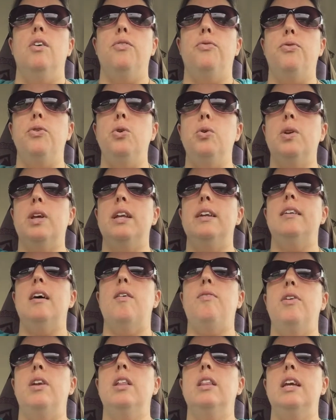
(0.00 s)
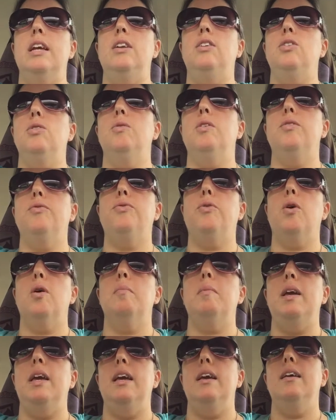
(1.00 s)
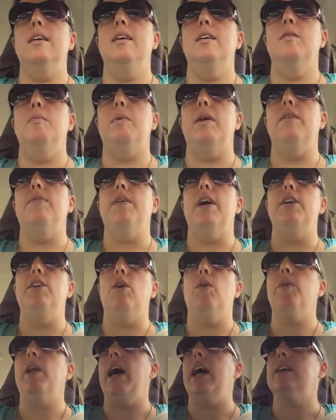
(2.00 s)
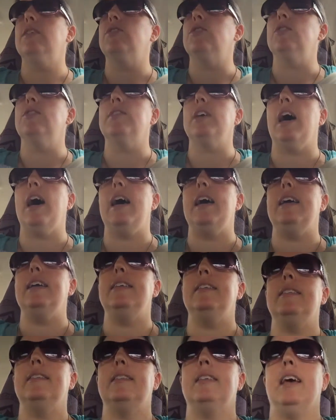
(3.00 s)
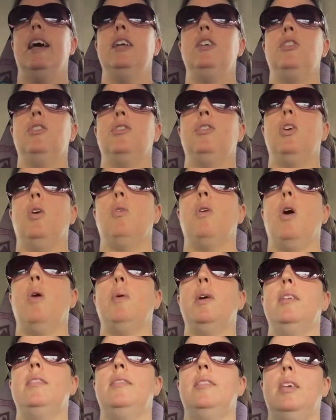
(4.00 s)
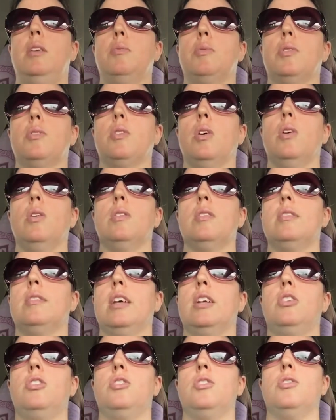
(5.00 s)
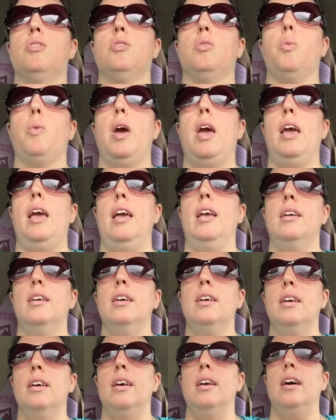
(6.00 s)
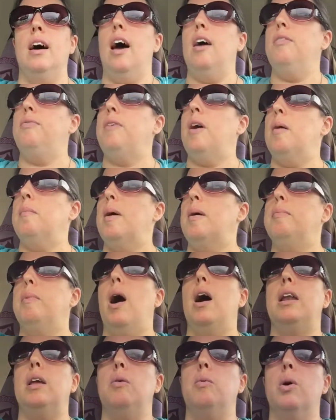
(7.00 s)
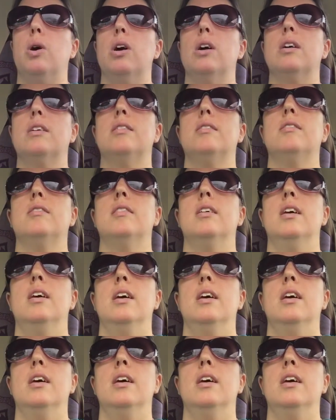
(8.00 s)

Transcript: Food can definitely do it for me, but if I don't exercise, I just don't always see results. That's just the way I found my body works.